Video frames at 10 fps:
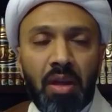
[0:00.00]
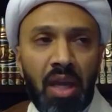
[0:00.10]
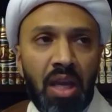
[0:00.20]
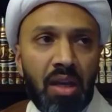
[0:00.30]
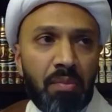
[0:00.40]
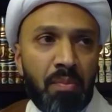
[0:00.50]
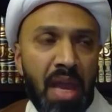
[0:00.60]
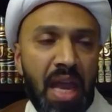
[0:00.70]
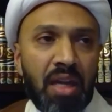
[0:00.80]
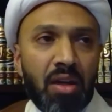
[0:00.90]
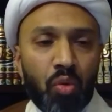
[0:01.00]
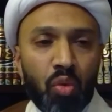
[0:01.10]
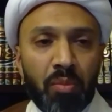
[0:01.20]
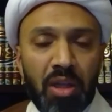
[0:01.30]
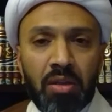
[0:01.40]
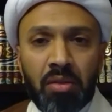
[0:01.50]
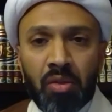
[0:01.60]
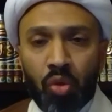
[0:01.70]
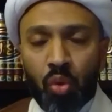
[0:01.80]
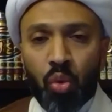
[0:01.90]
a man and a woman
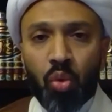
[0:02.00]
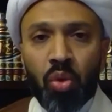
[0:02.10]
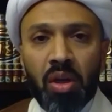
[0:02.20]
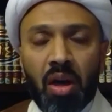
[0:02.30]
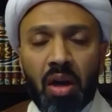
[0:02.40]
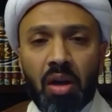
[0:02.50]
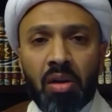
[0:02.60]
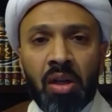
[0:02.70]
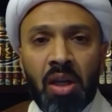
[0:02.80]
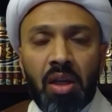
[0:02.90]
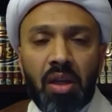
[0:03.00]
who are